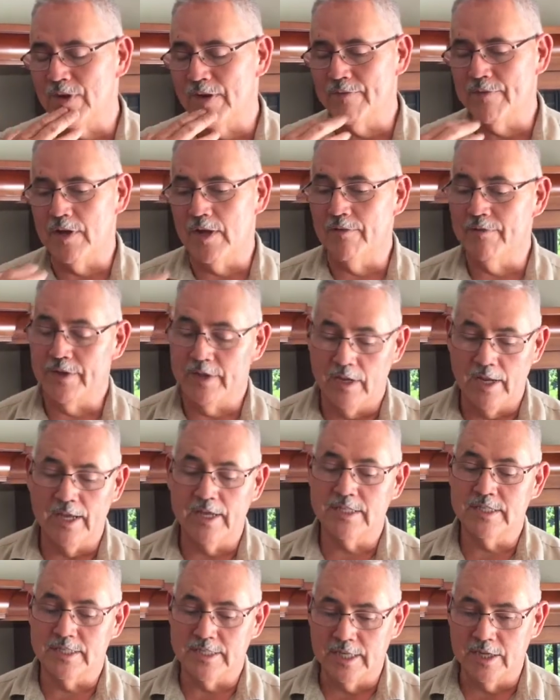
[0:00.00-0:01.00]
gravel off. They'll
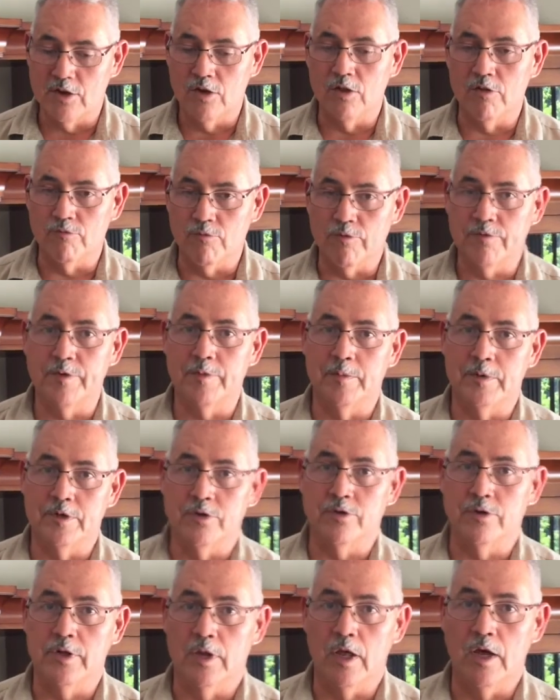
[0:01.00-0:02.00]
actually take all the roofing
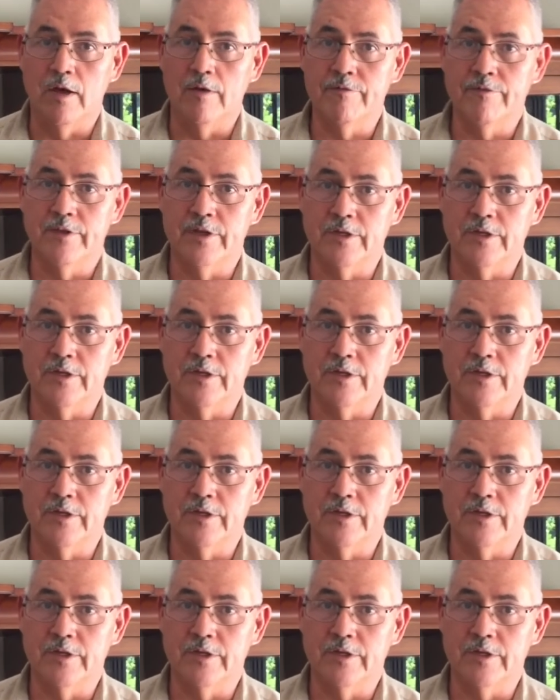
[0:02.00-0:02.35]
material off.